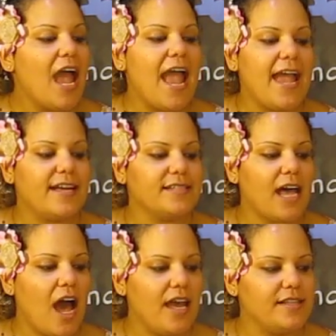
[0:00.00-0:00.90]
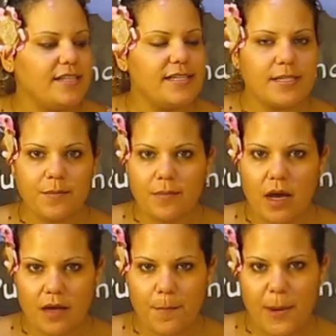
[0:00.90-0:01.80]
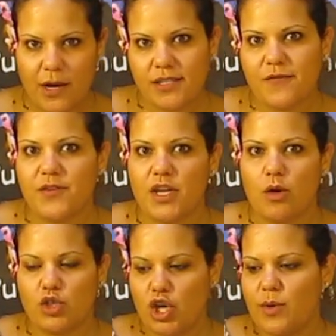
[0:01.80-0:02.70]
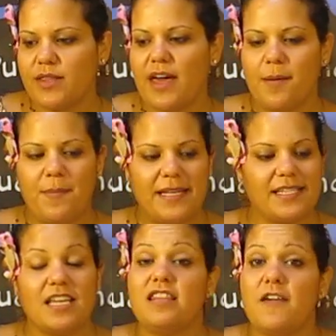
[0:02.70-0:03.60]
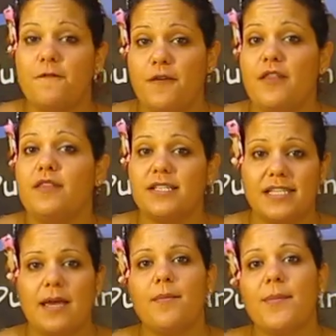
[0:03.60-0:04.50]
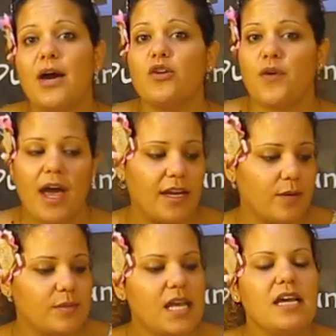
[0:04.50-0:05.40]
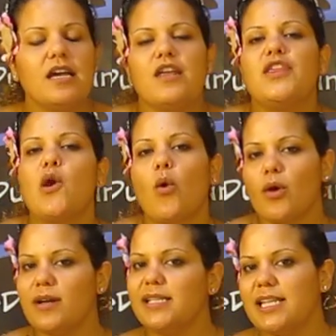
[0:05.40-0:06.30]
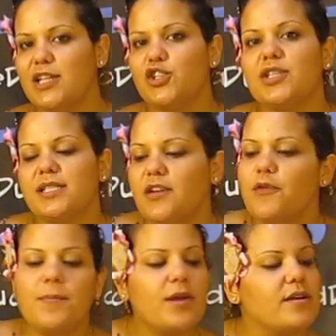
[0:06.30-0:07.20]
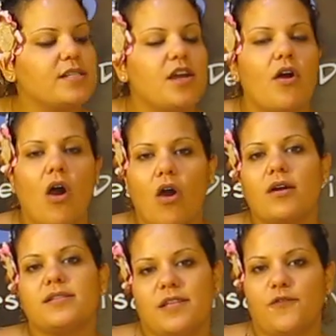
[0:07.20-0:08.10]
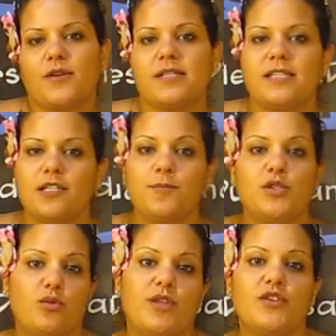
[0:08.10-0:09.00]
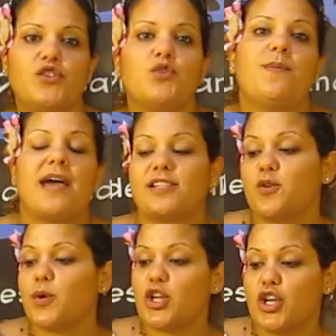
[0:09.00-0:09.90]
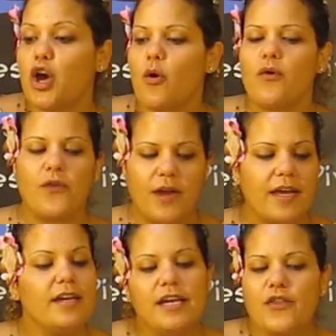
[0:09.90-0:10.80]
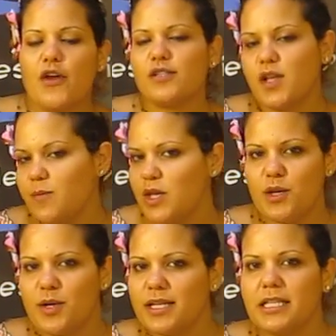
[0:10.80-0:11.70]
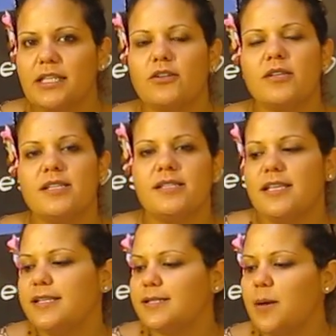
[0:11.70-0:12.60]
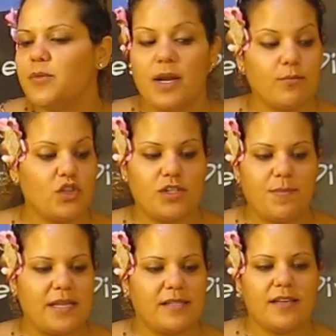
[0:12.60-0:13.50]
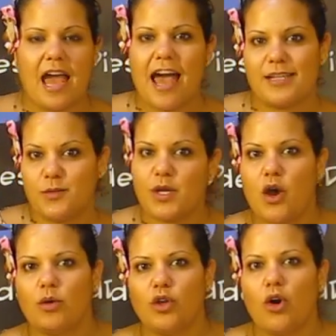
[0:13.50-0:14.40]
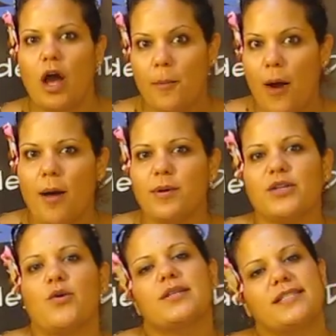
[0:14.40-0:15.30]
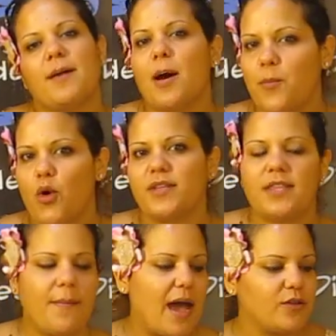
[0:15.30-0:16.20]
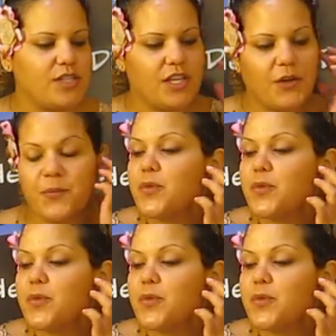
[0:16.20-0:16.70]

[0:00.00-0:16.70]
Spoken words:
And I did a comparison video showing that basically they fit the same amount of items. The organization is different because there are differences between the two bags, so we're going to go over it. There are some that you can clearly see, some that I'm just basically, as we go along, I'll probably notice them, I'll point them out to you.